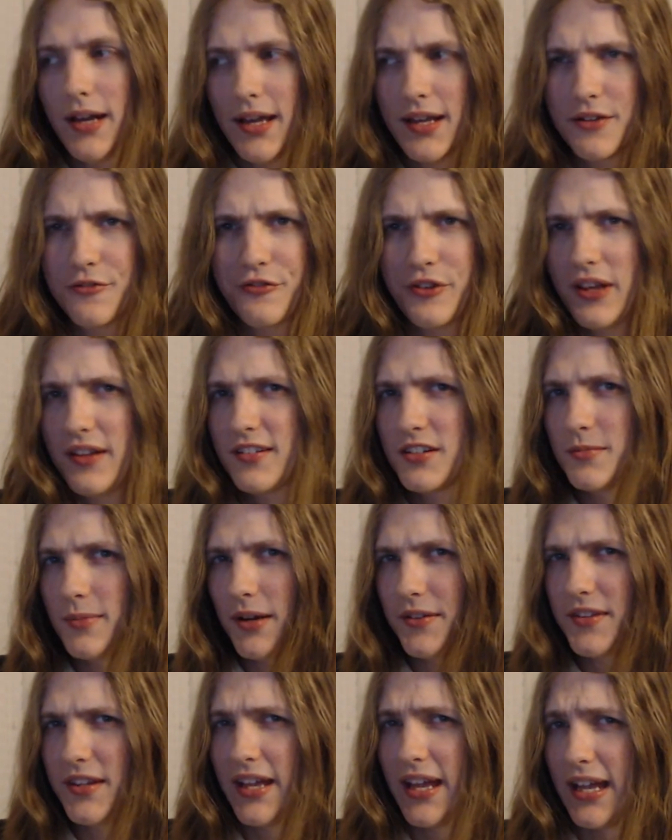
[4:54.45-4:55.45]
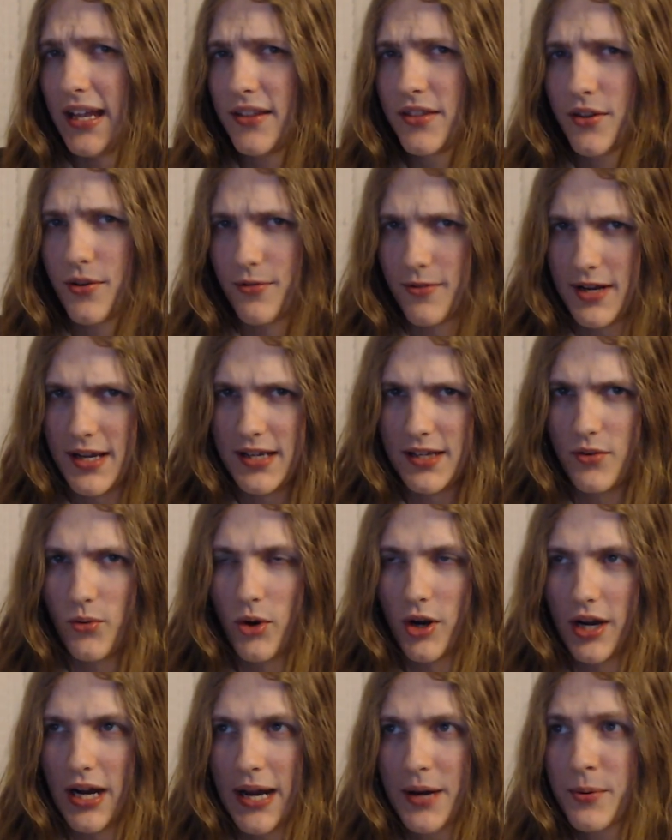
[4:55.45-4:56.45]
had a phase in about the 8th grade
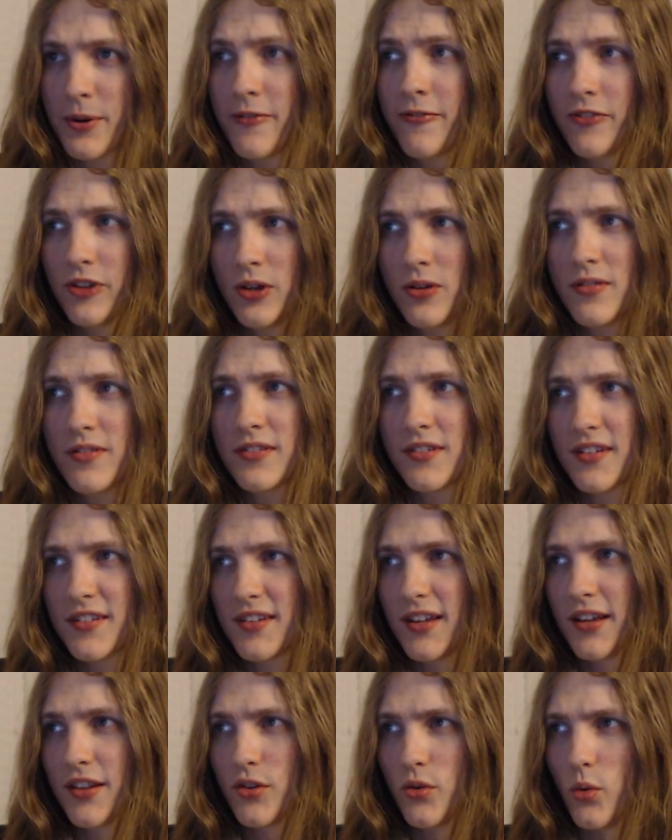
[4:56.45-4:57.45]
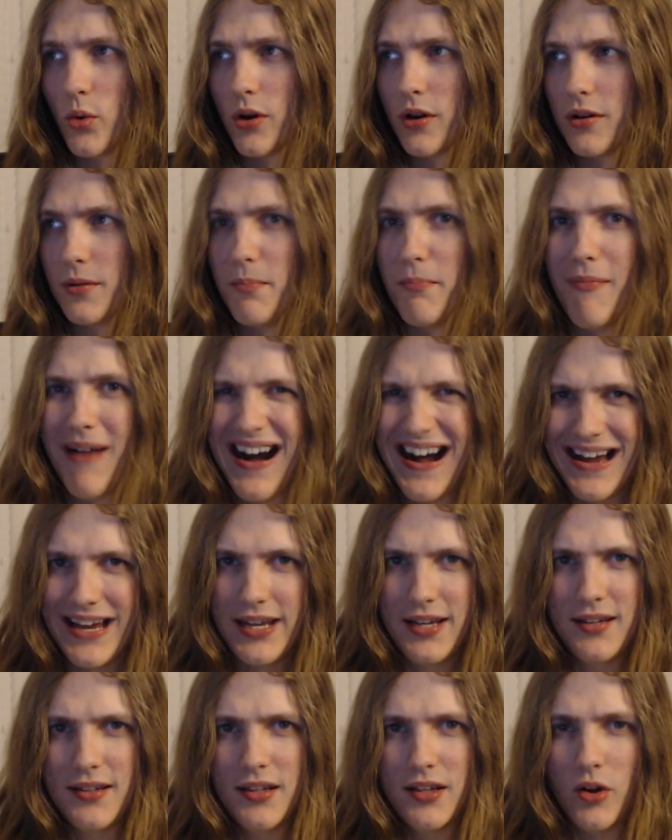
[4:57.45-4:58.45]
where I refused to say the word
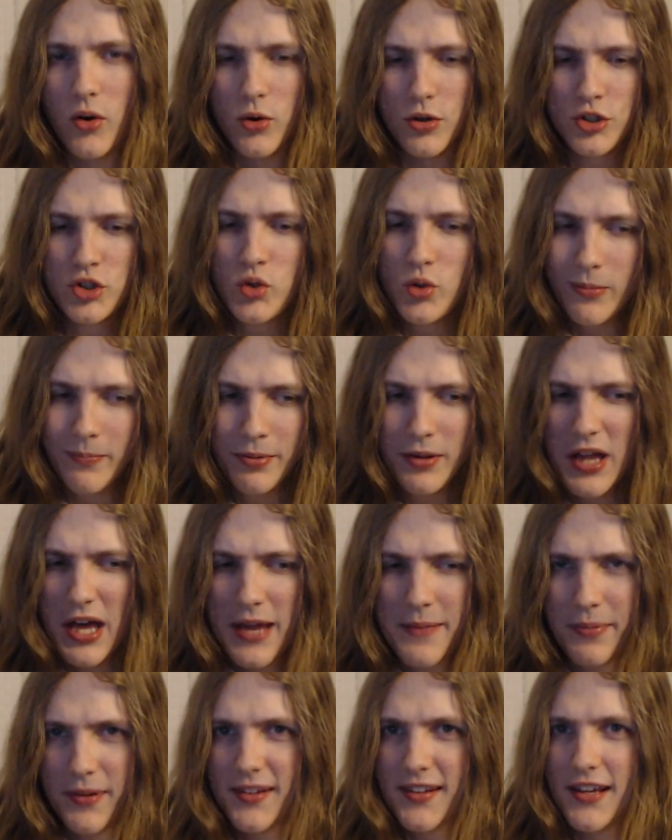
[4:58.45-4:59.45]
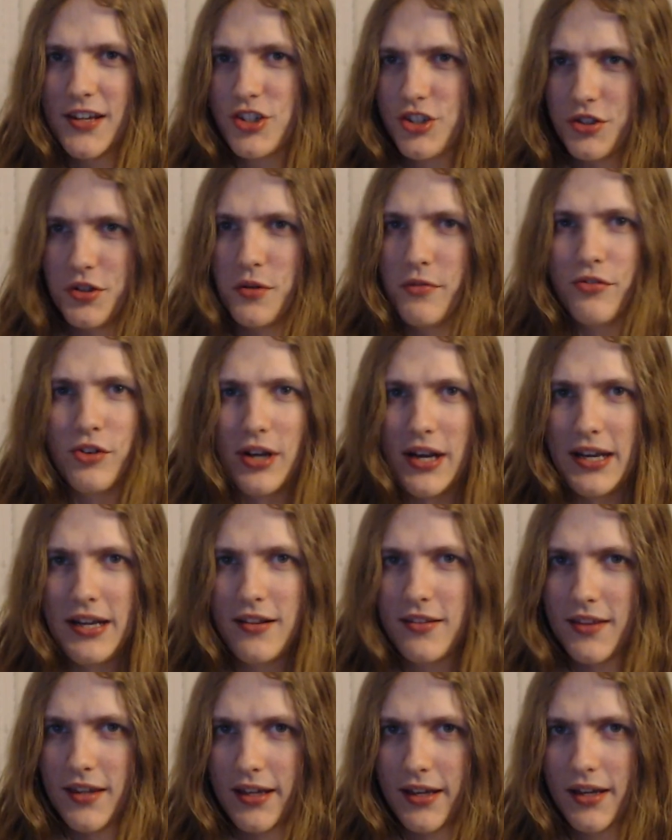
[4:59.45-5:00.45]
my, or to imply possession over
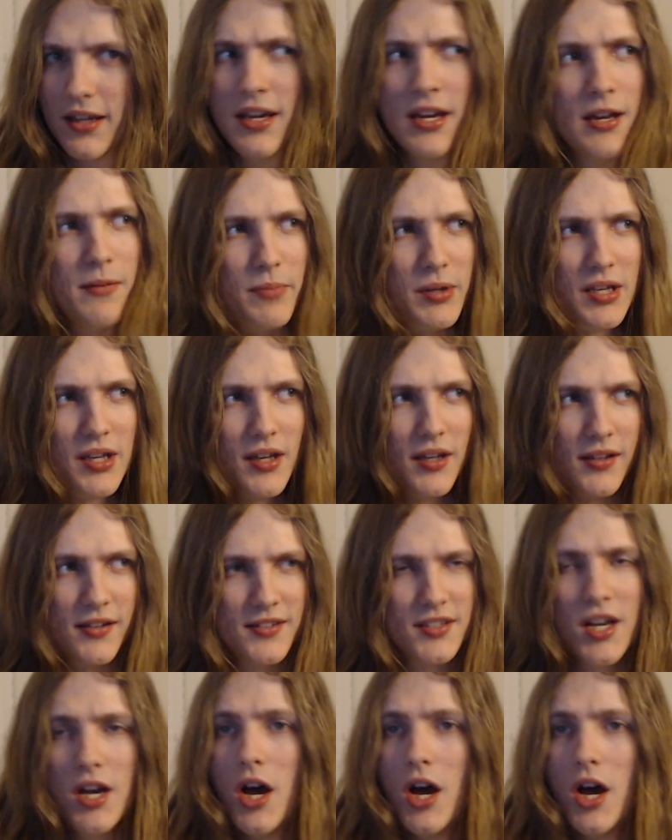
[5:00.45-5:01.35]
anything, because